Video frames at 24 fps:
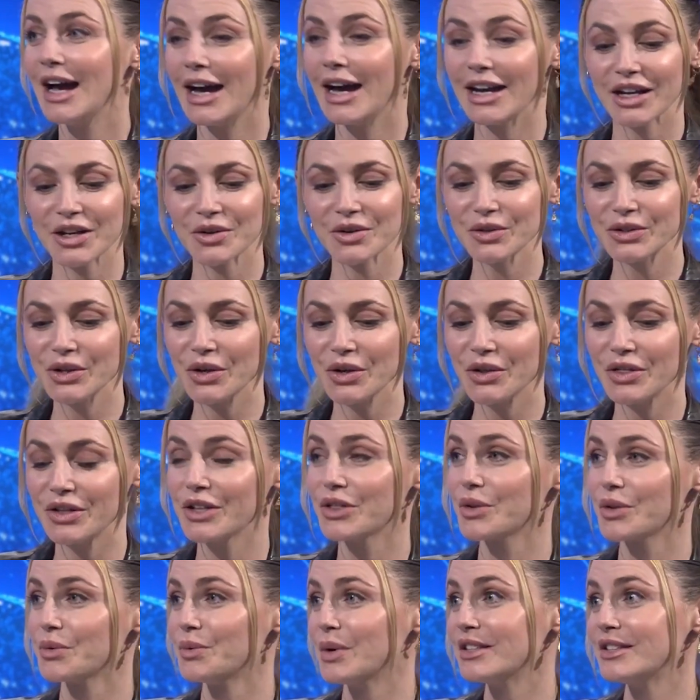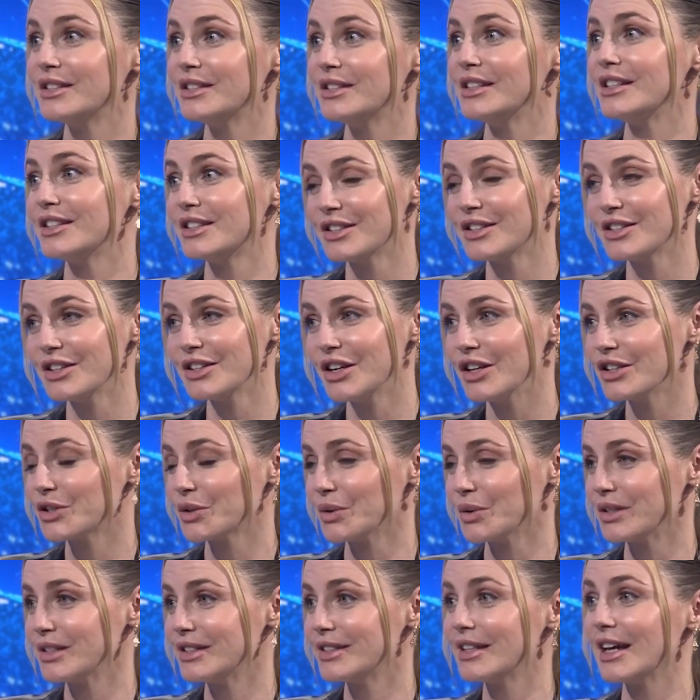And I also think the West needs to start
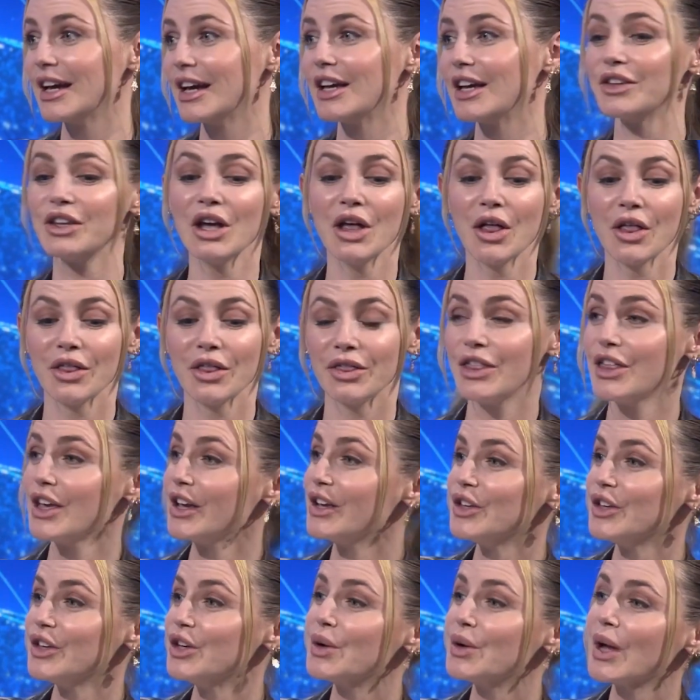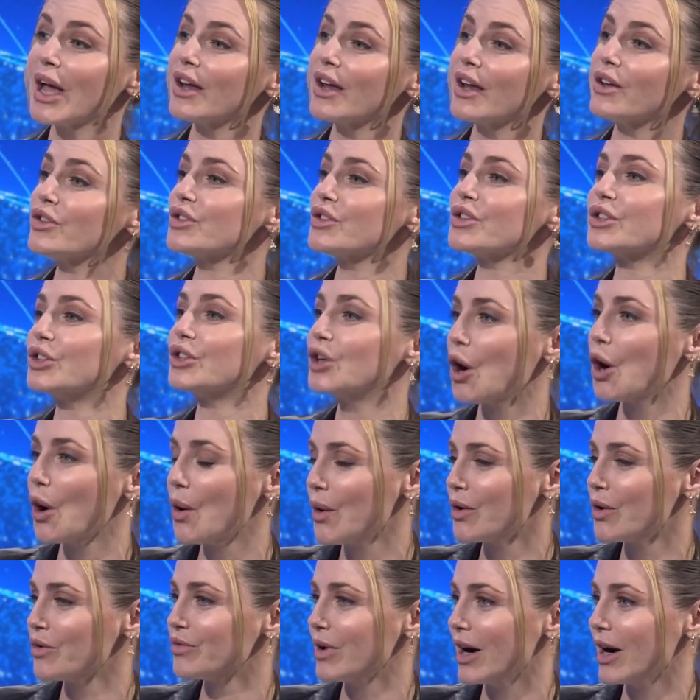to understand that you cannot just
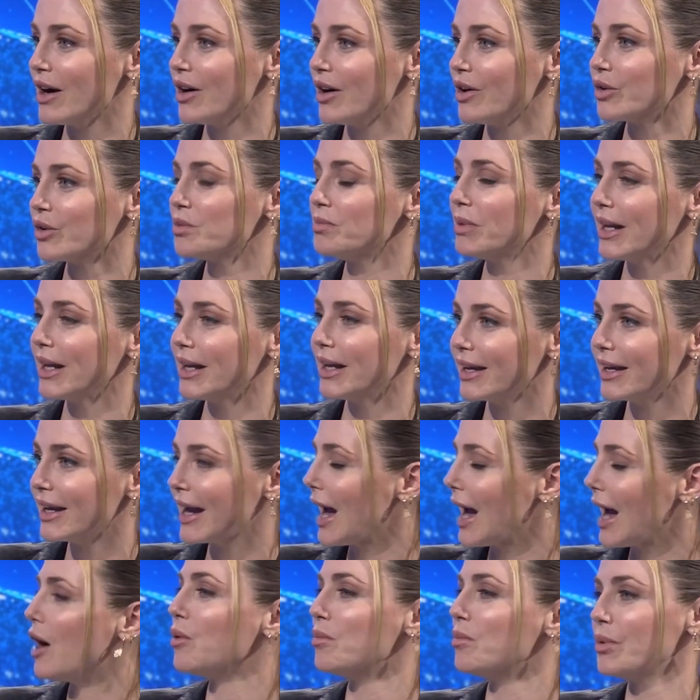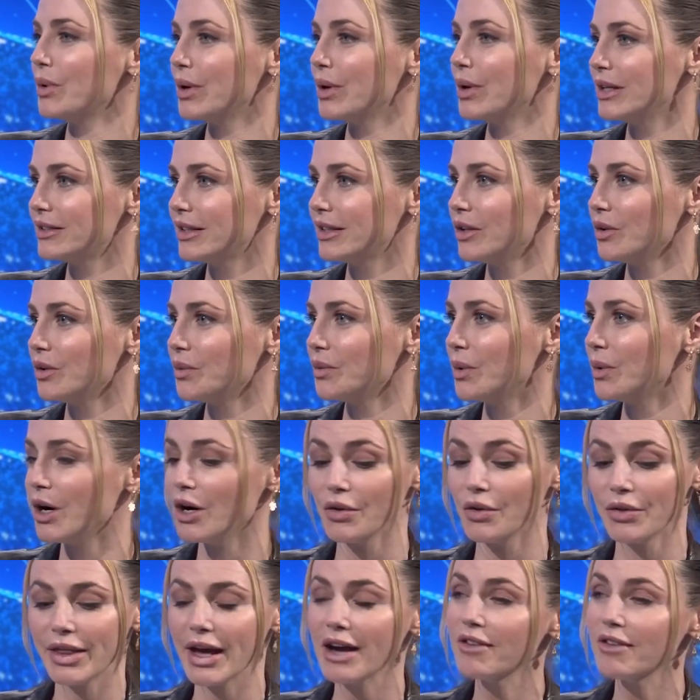go around playing cowboys in the world.